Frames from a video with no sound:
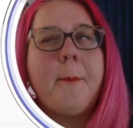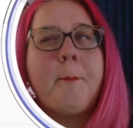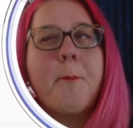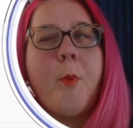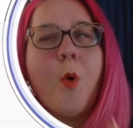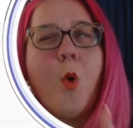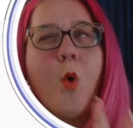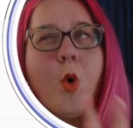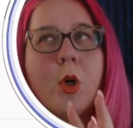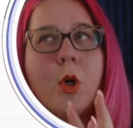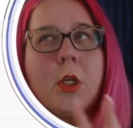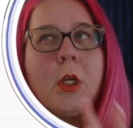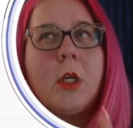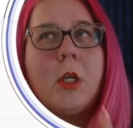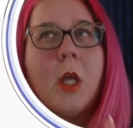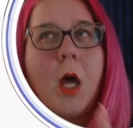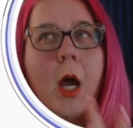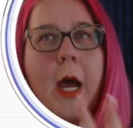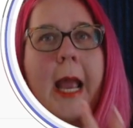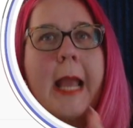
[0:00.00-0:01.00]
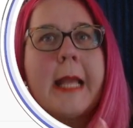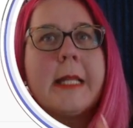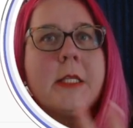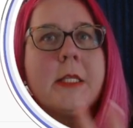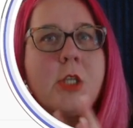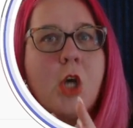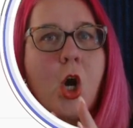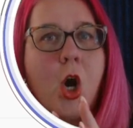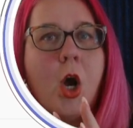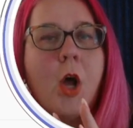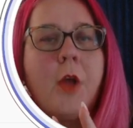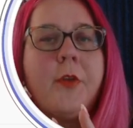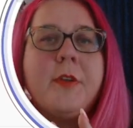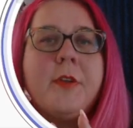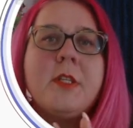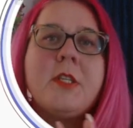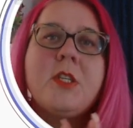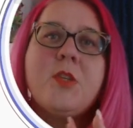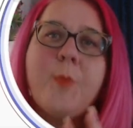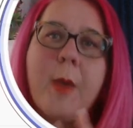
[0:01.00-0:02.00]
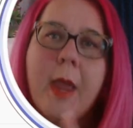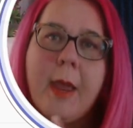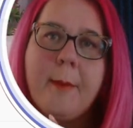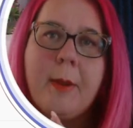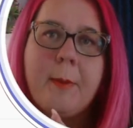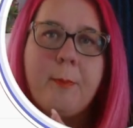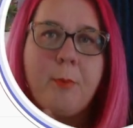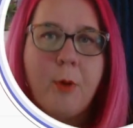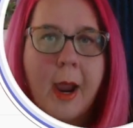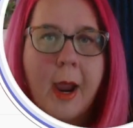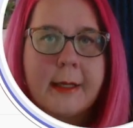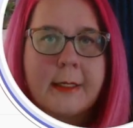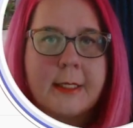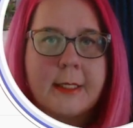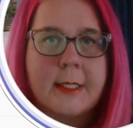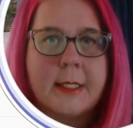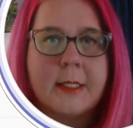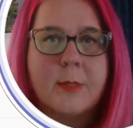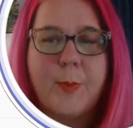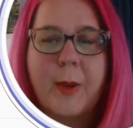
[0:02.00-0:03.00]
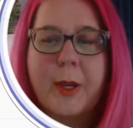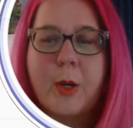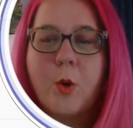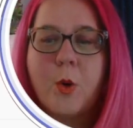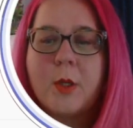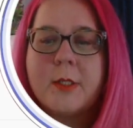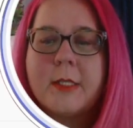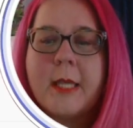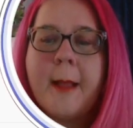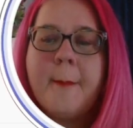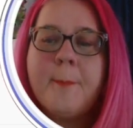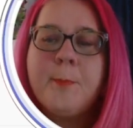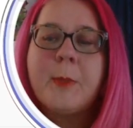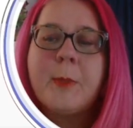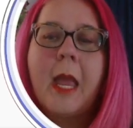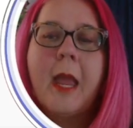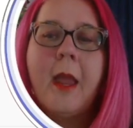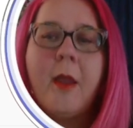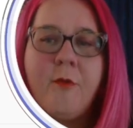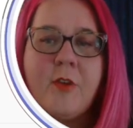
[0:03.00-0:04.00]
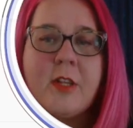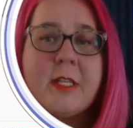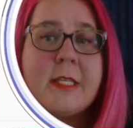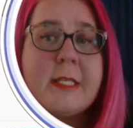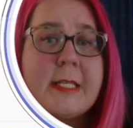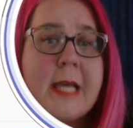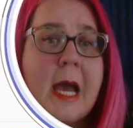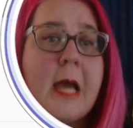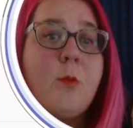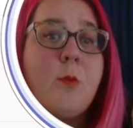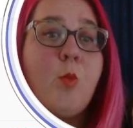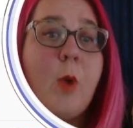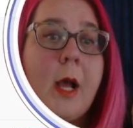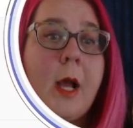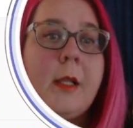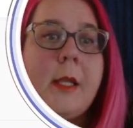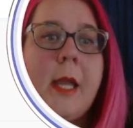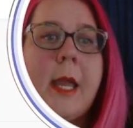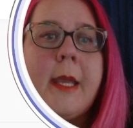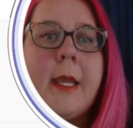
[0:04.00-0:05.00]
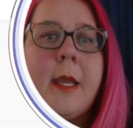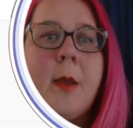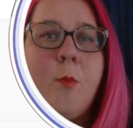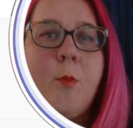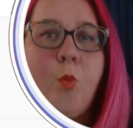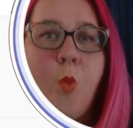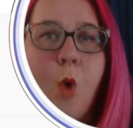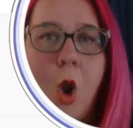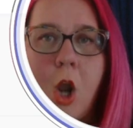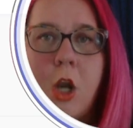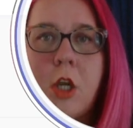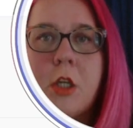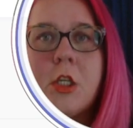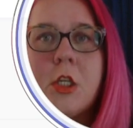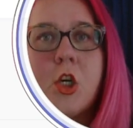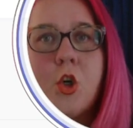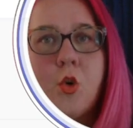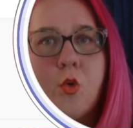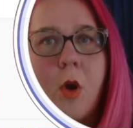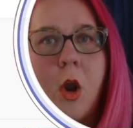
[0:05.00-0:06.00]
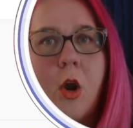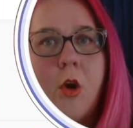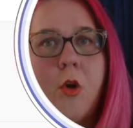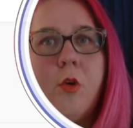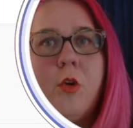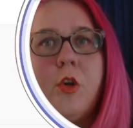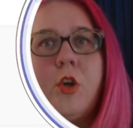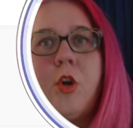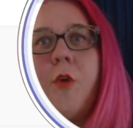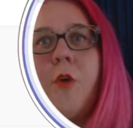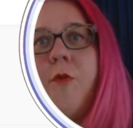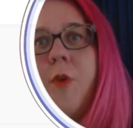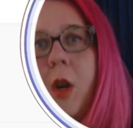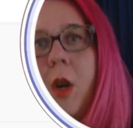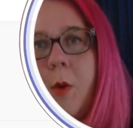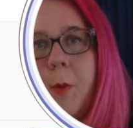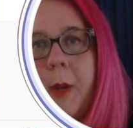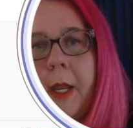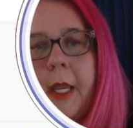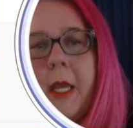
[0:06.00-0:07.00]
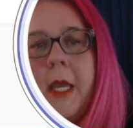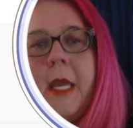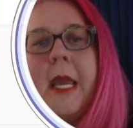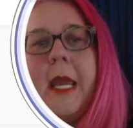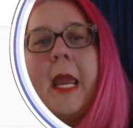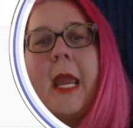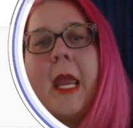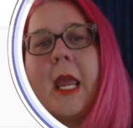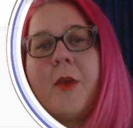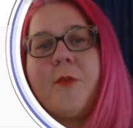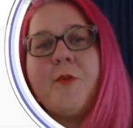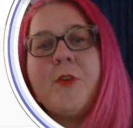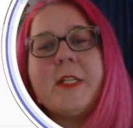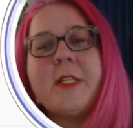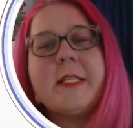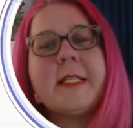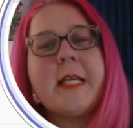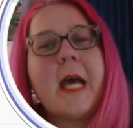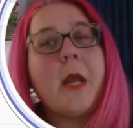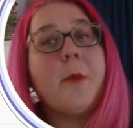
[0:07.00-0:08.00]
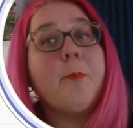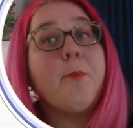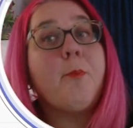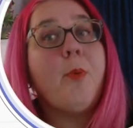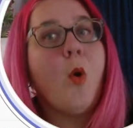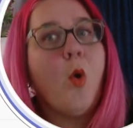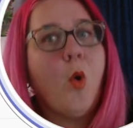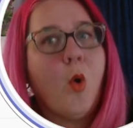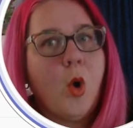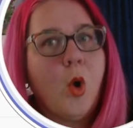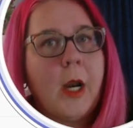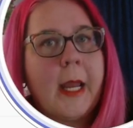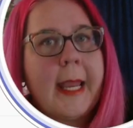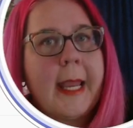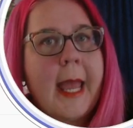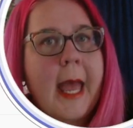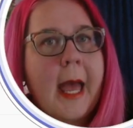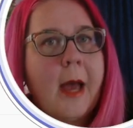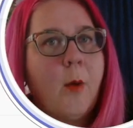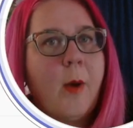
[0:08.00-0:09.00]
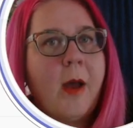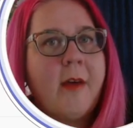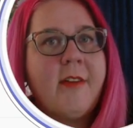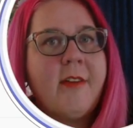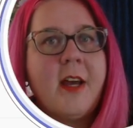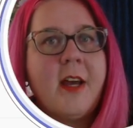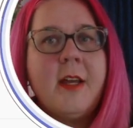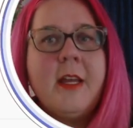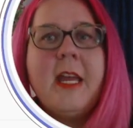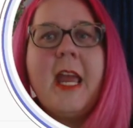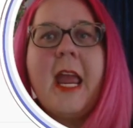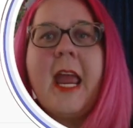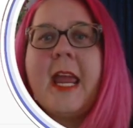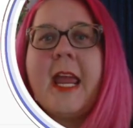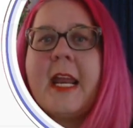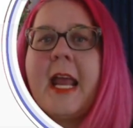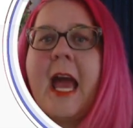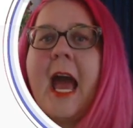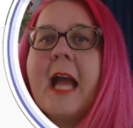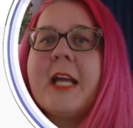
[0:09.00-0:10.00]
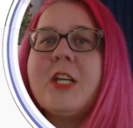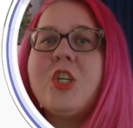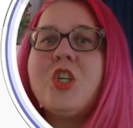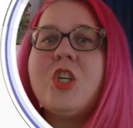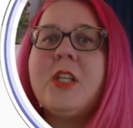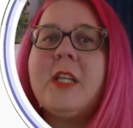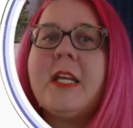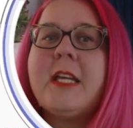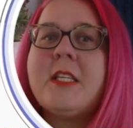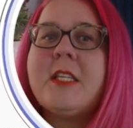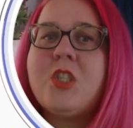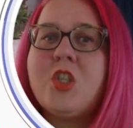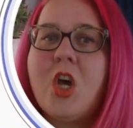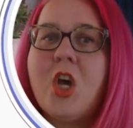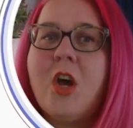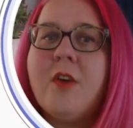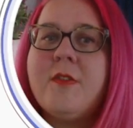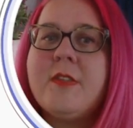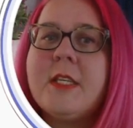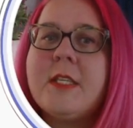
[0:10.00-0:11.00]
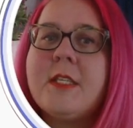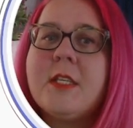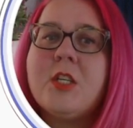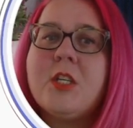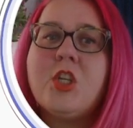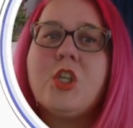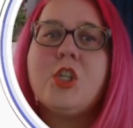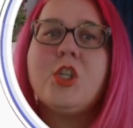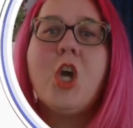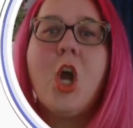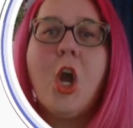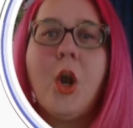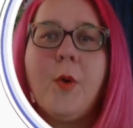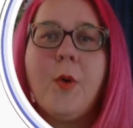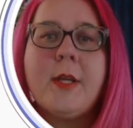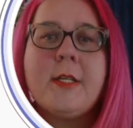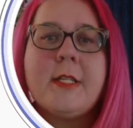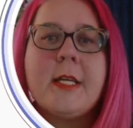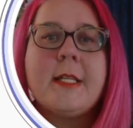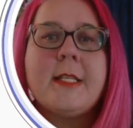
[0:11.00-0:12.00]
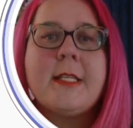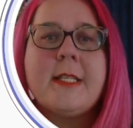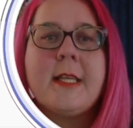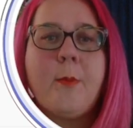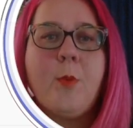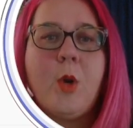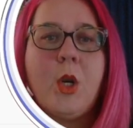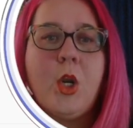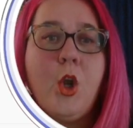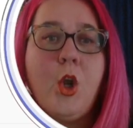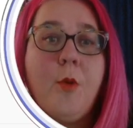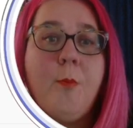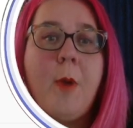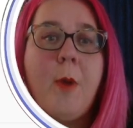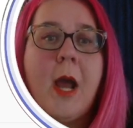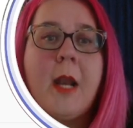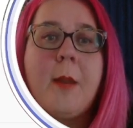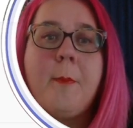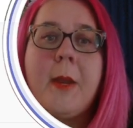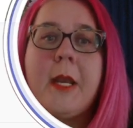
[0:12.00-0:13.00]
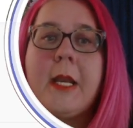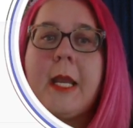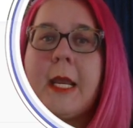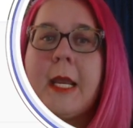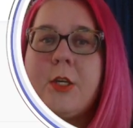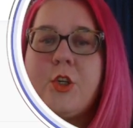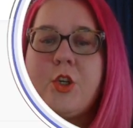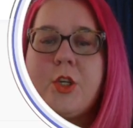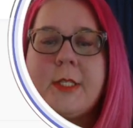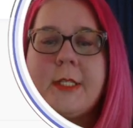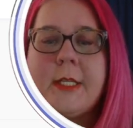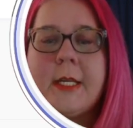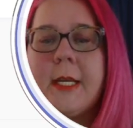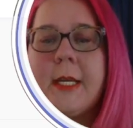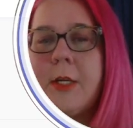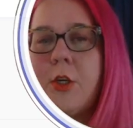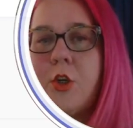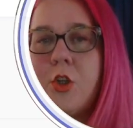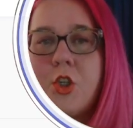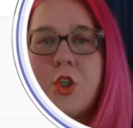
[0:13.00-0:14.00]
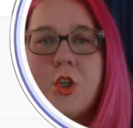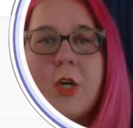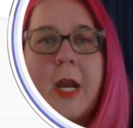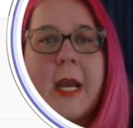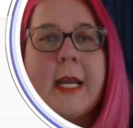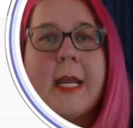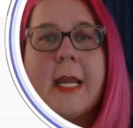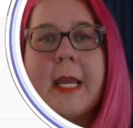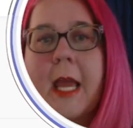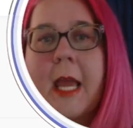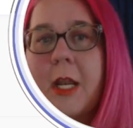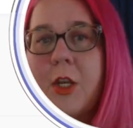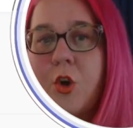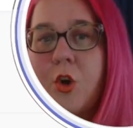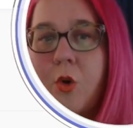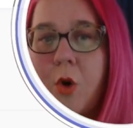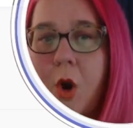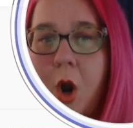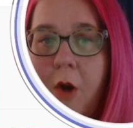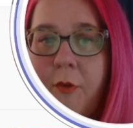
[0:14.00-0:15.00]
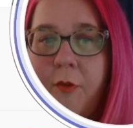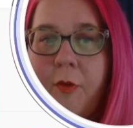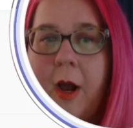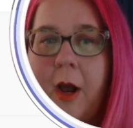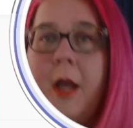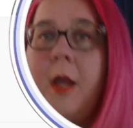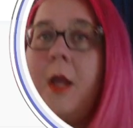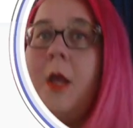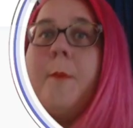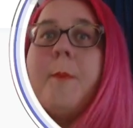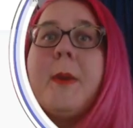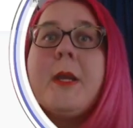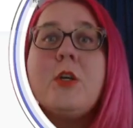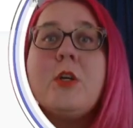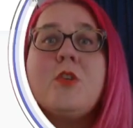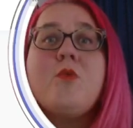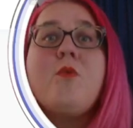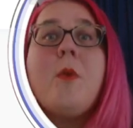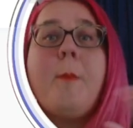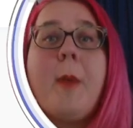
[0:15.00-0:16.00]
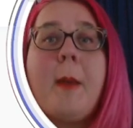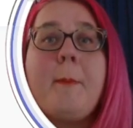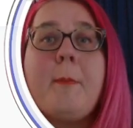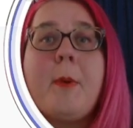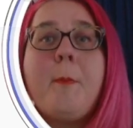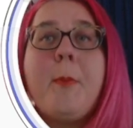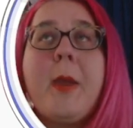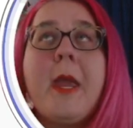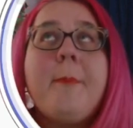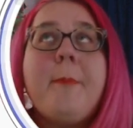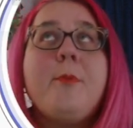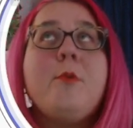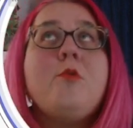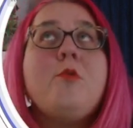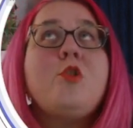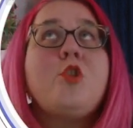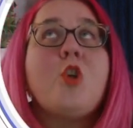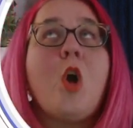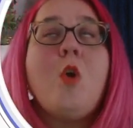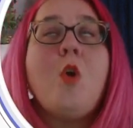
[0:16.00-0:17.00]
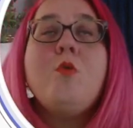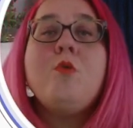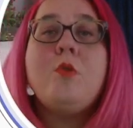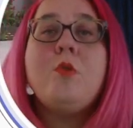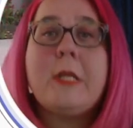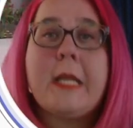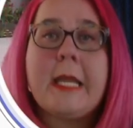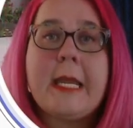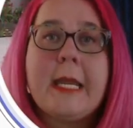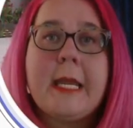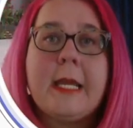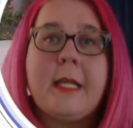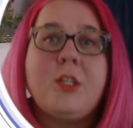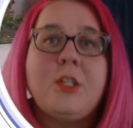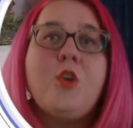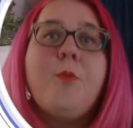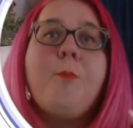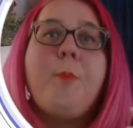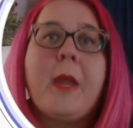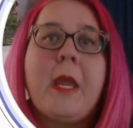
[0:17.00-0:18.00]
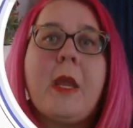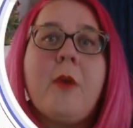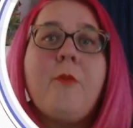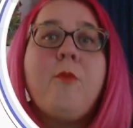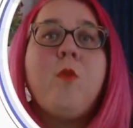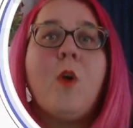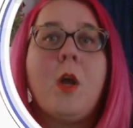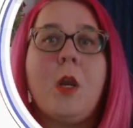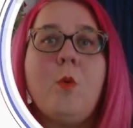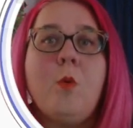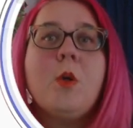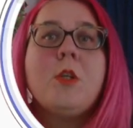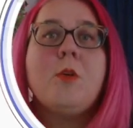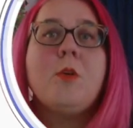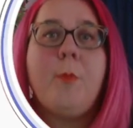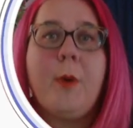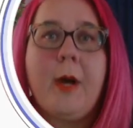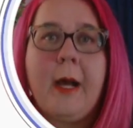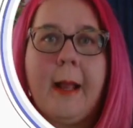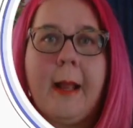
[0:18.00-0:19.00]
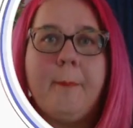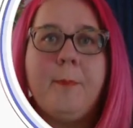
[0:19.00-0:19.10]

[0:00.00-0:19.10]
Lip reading: borderlines on spammy practices, because if it's done well, it can work to grow your following. If it's done poorly, however, it actually serves as a deterrent and someone who might have been interested in your training and your offer, because remember, people don't need to be a follower to buy.